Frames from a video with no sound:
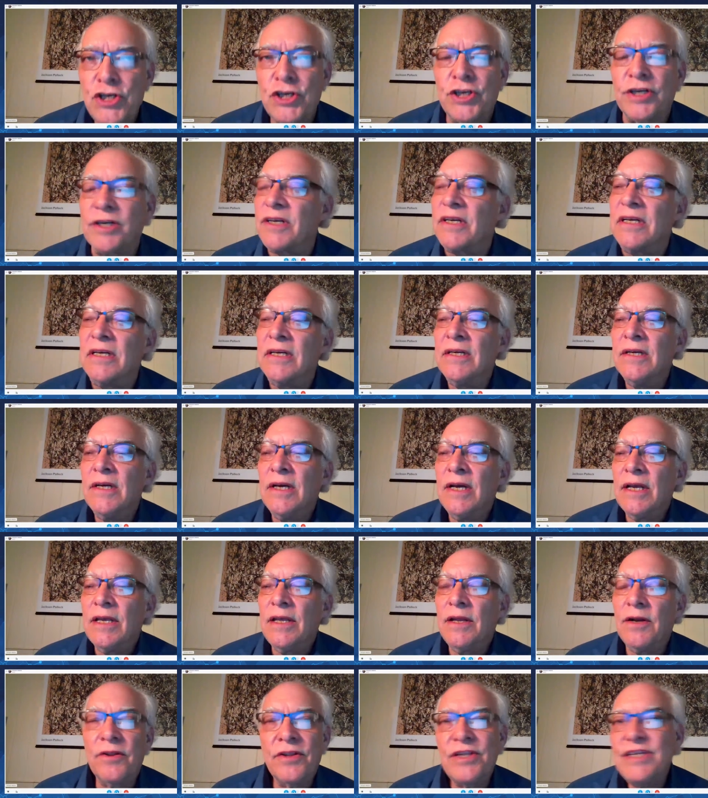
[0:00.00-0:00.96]
Right
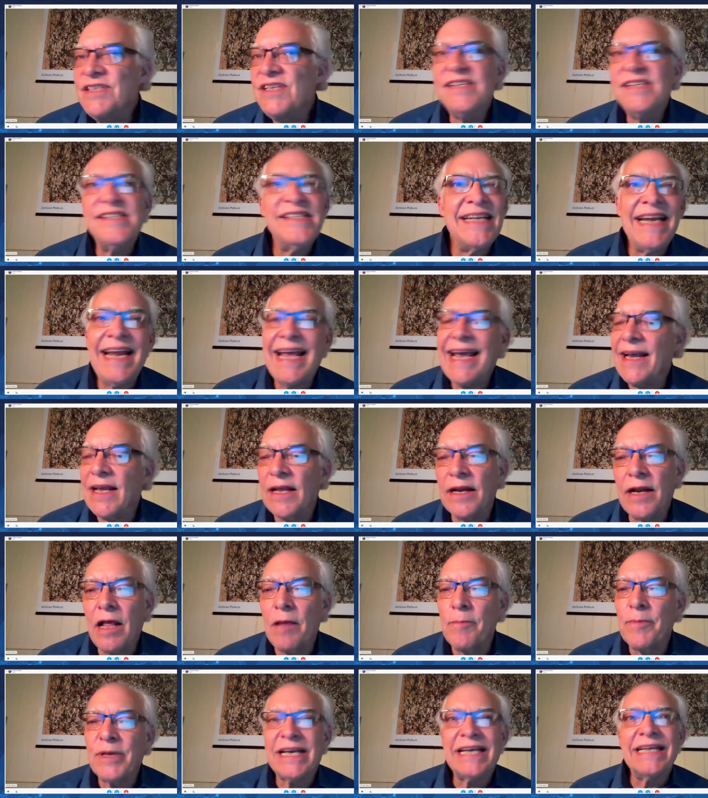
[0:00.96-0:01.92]
you know this is an
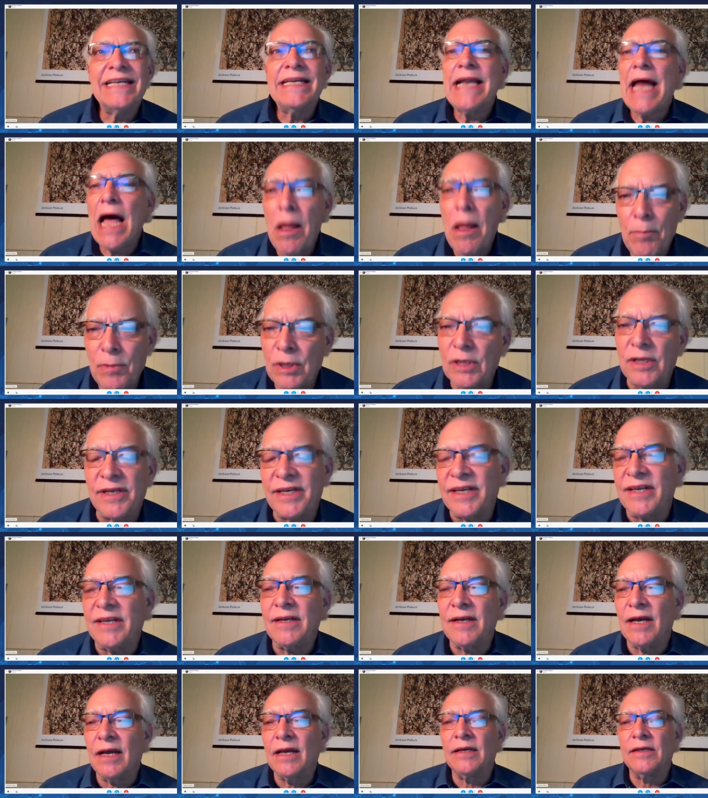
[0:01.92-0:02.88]
economic
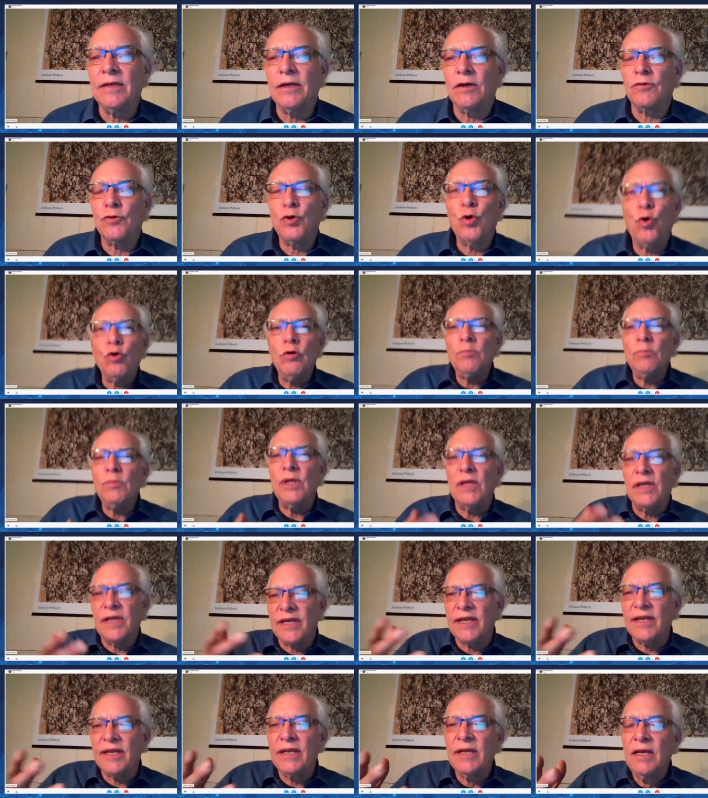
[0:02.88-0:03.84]
anomaly you know
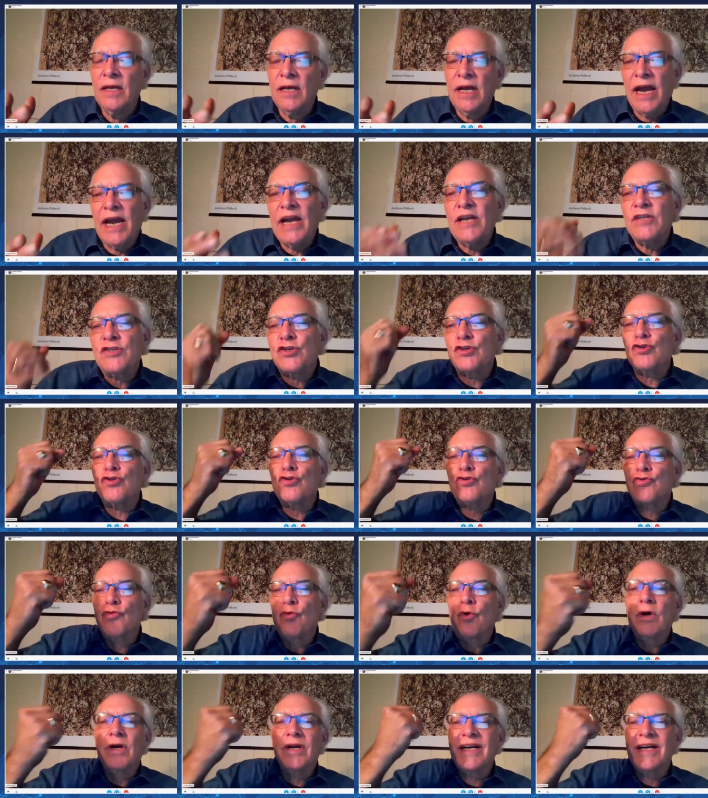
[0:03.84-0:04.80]
normally it's a
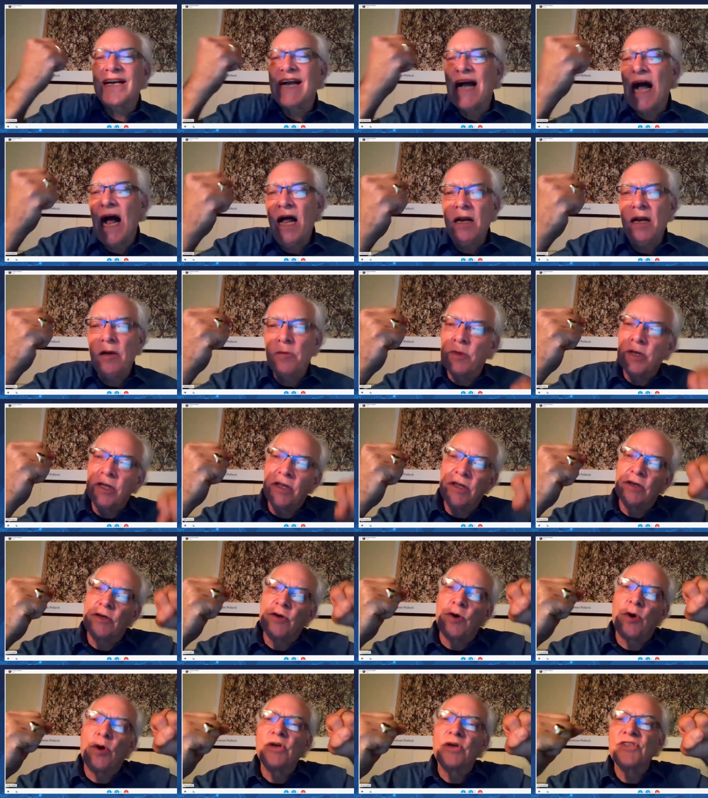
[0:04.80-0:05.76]
strong economy that
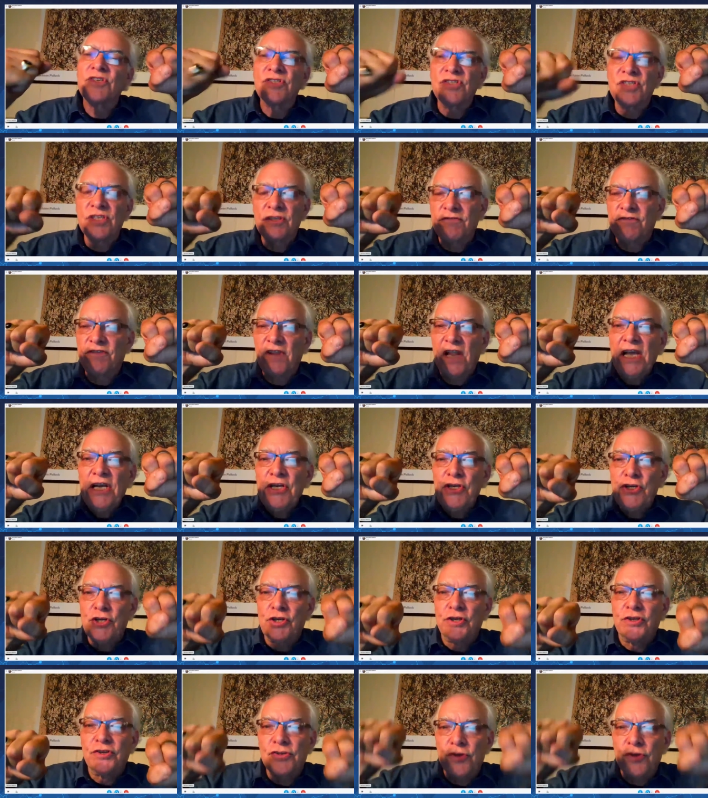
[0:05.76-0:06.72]
causes
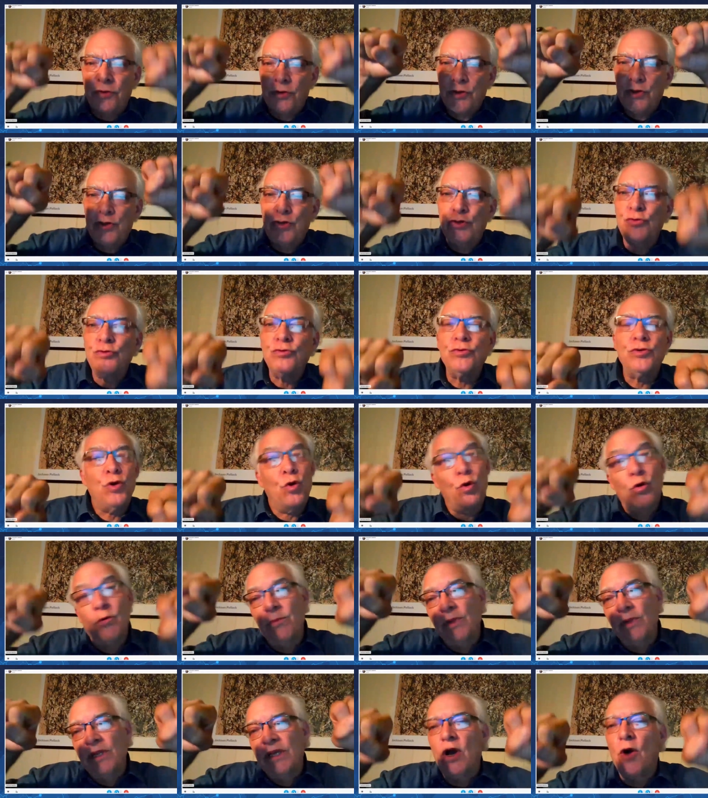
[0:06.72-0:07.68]
inflation so the two
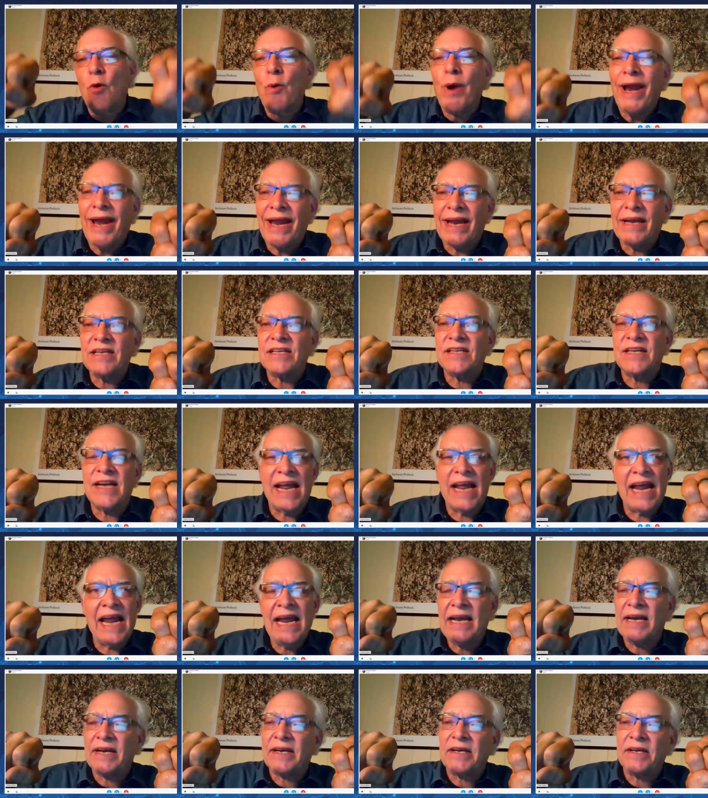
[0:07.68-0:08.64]
normally go hand in
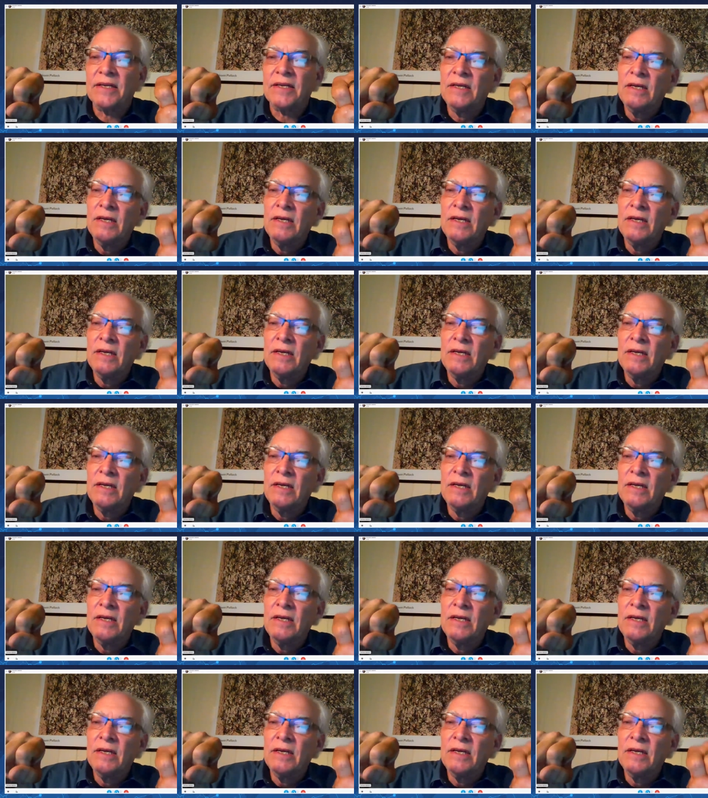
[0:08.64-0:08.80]
hand